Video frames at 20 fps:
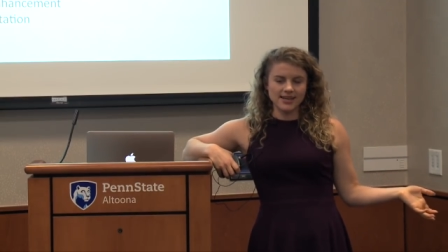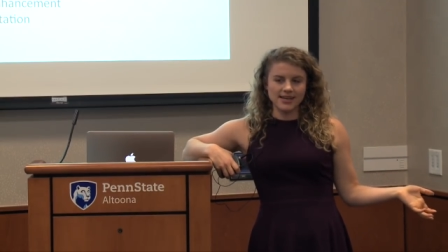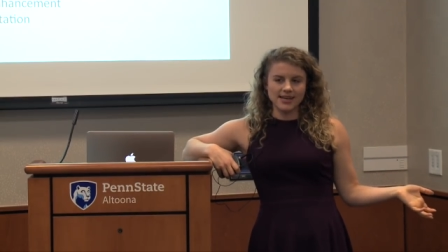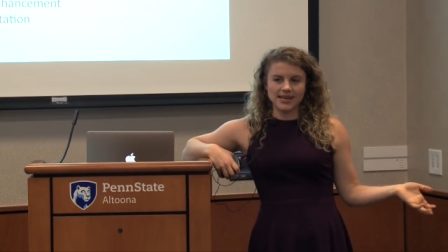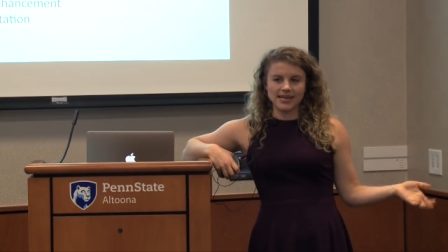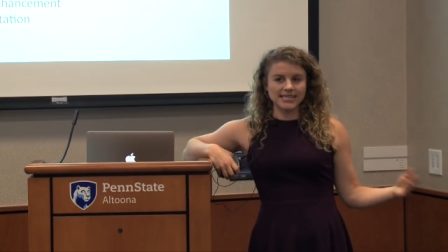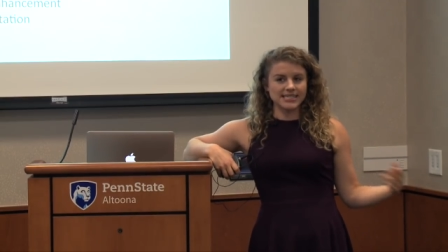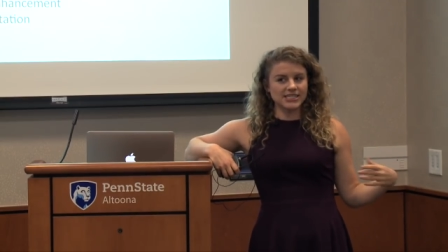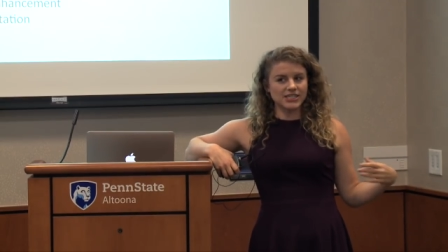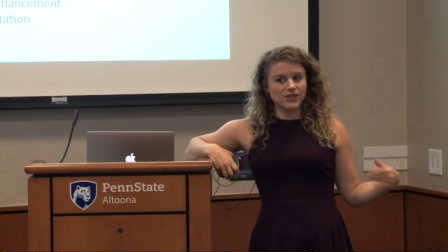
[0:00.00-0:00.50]

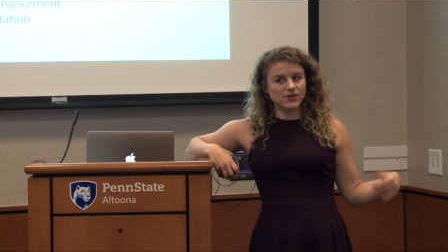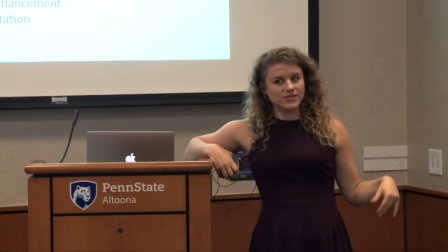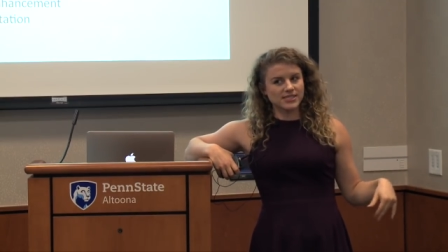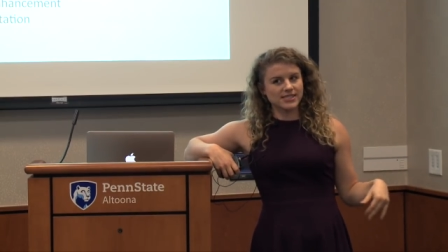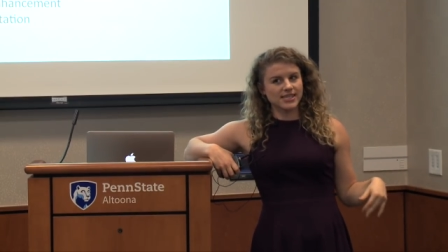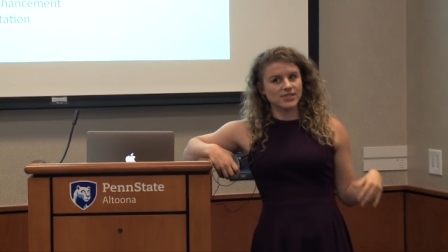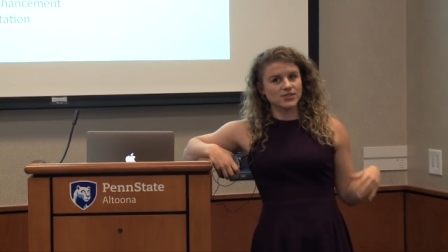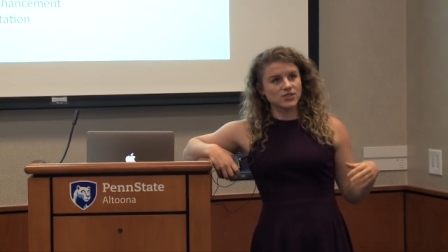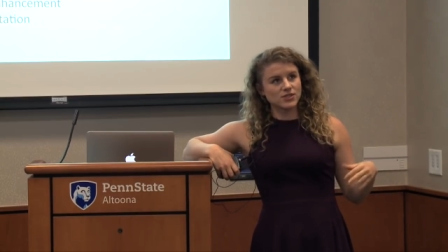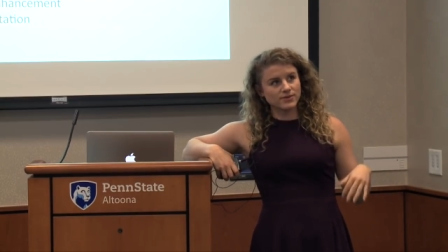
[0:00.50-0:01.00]
And I didn't go into
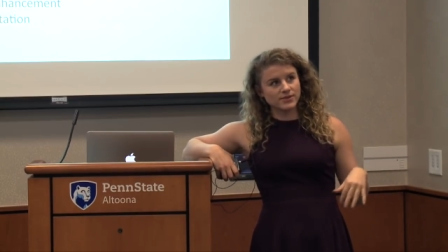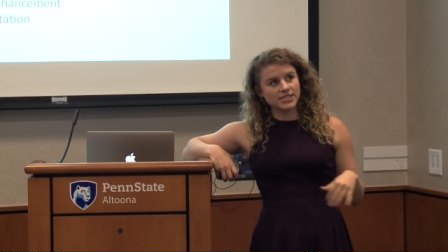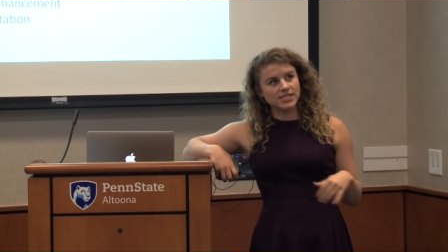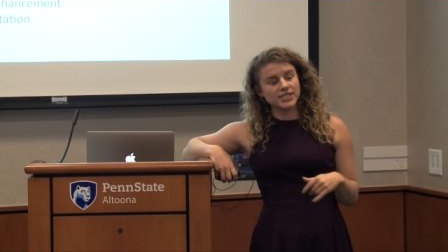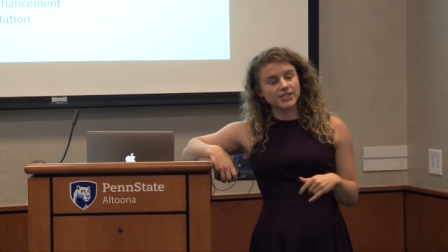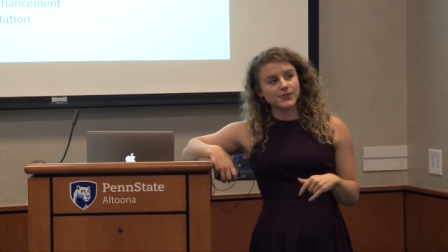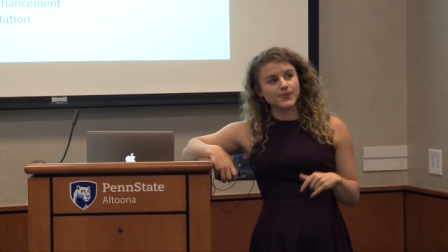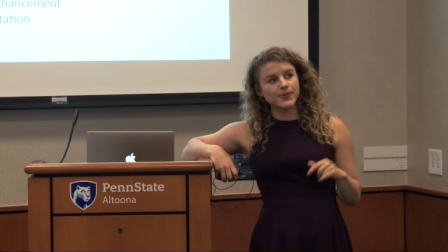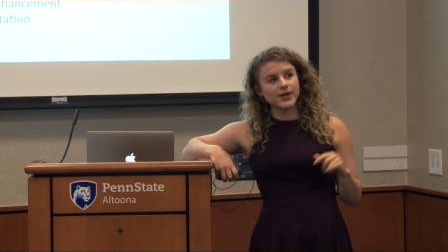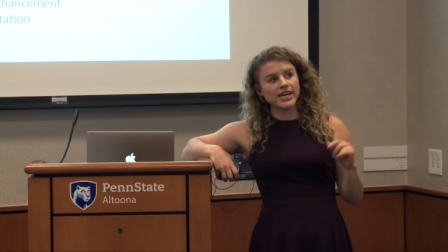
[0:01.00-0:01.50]
that too much
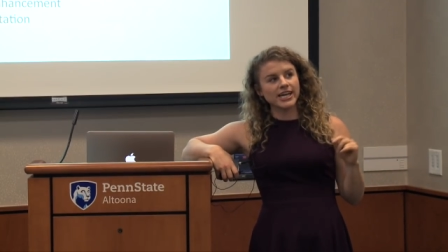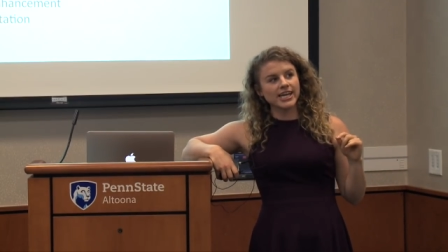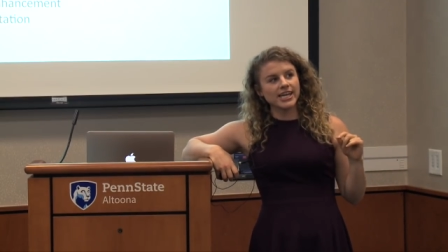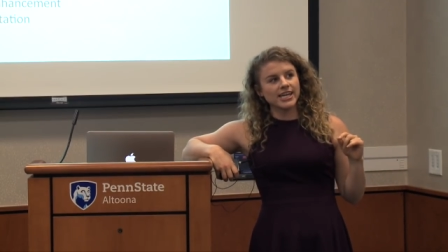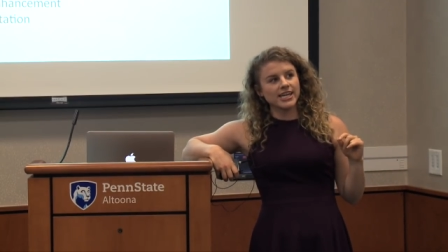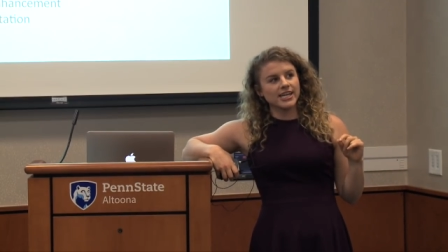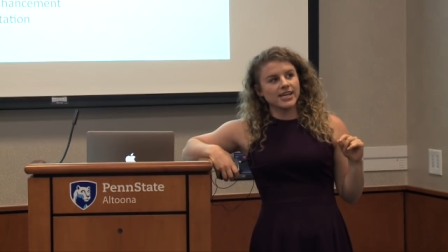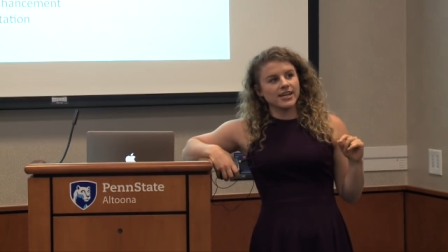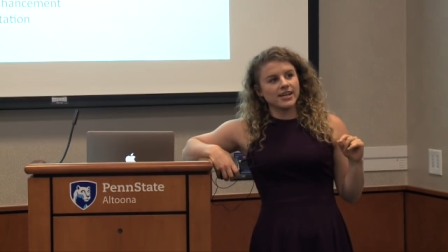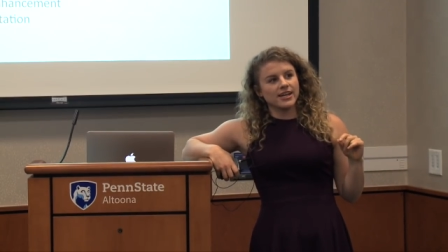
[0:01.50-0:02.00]
here, but
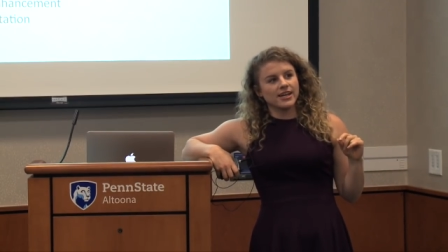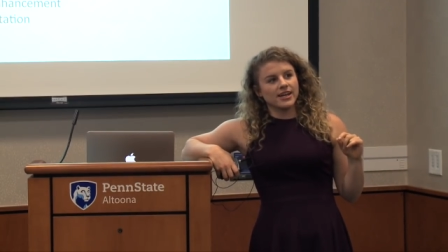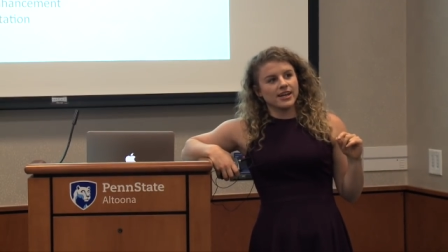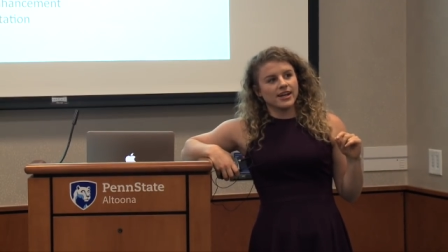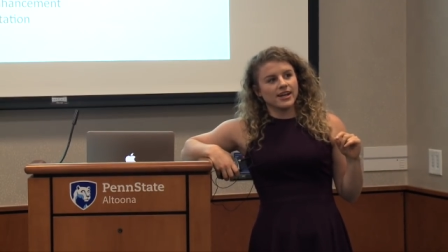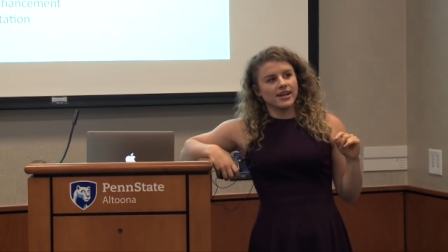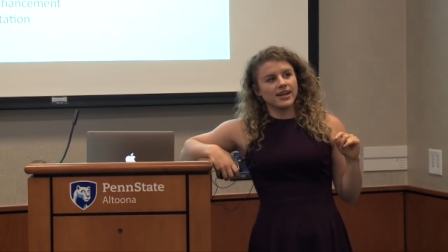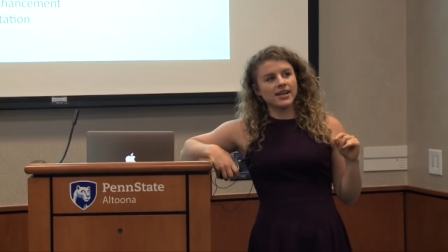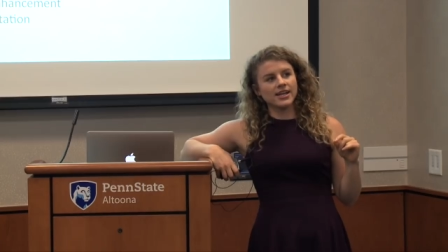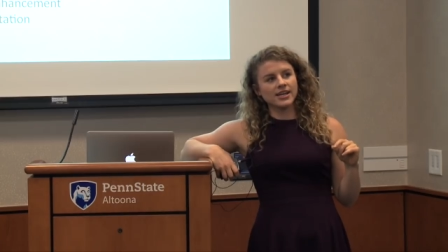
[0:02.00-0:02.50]

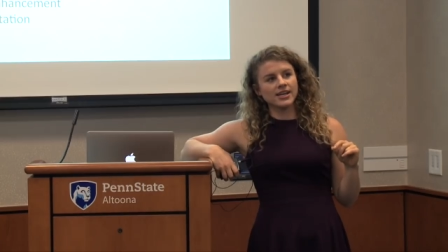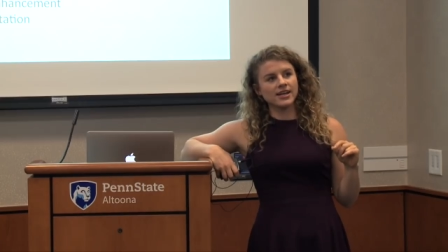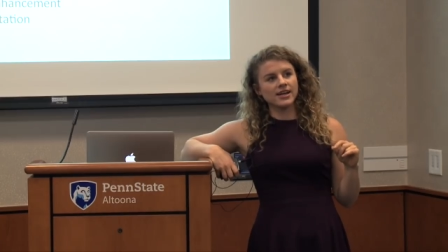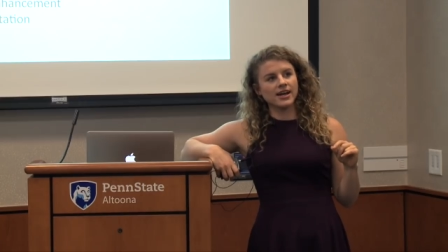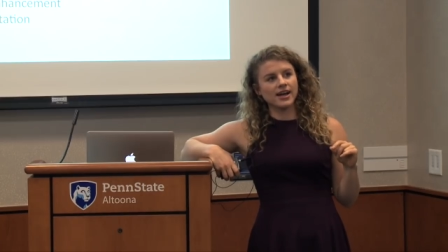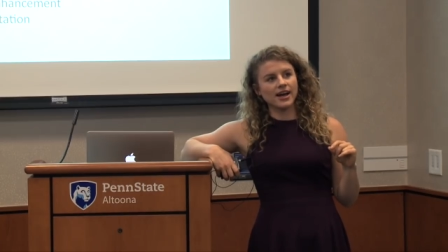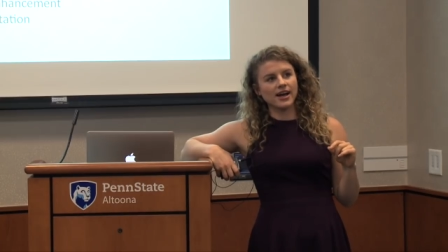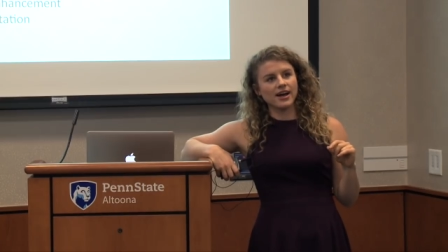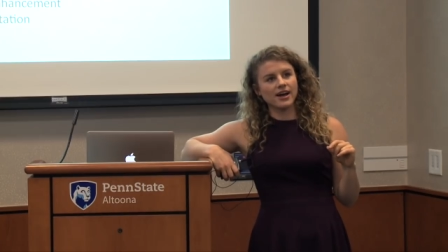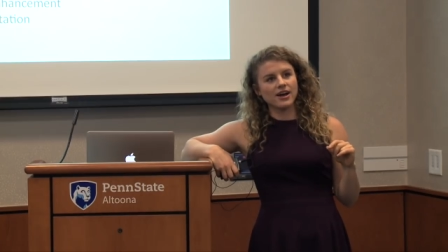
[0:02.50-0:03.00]

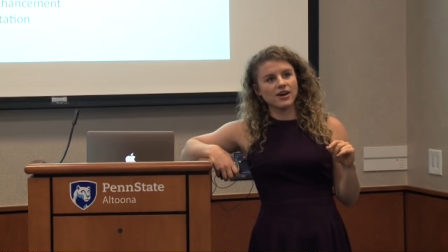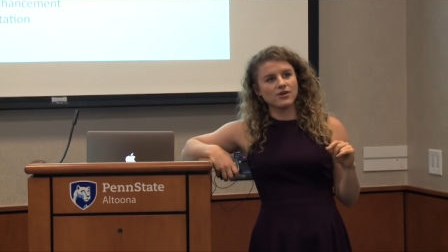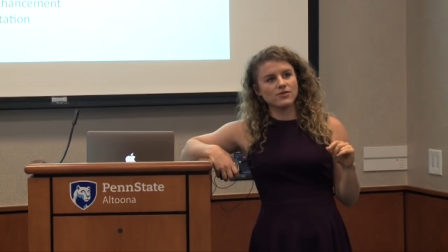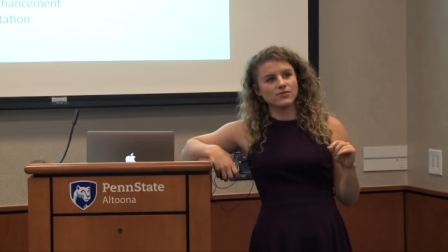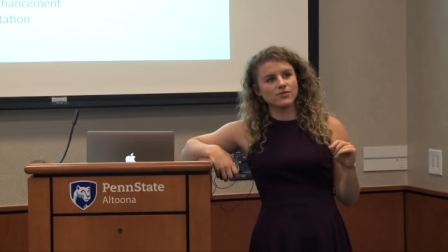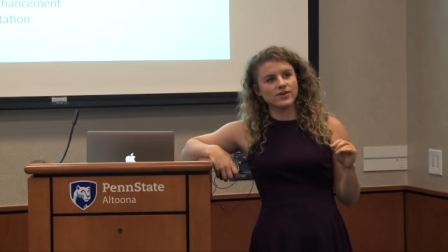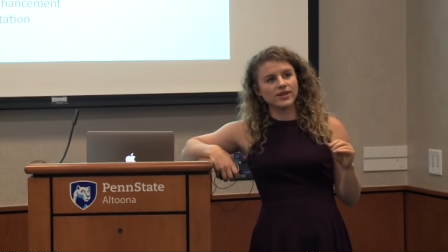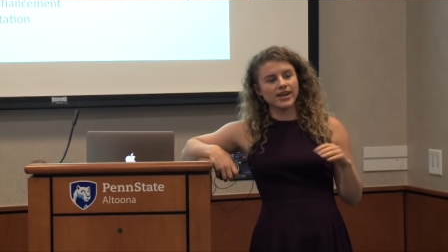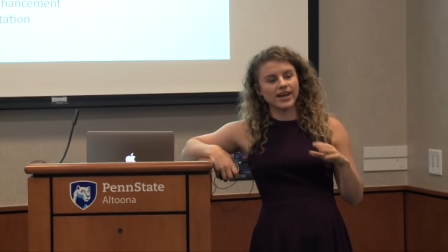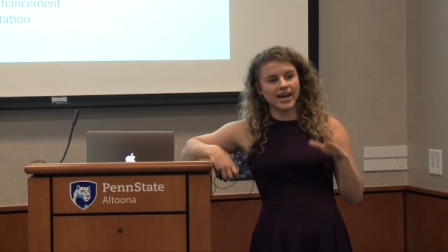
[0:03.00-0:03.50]

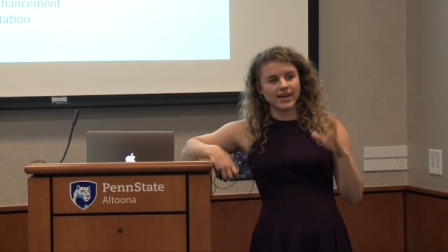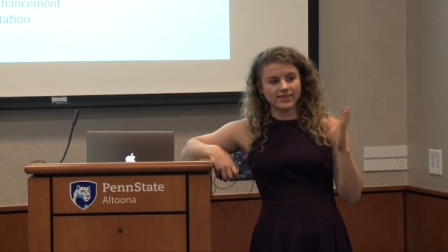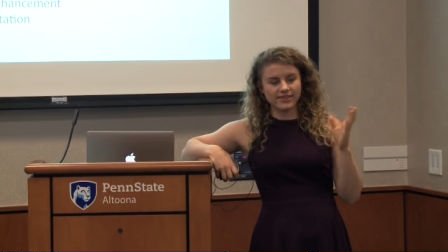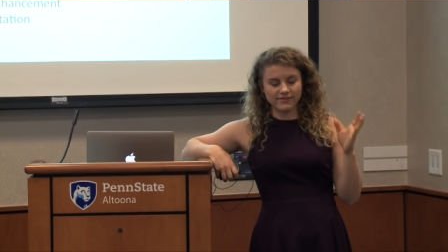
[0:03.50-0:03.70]
at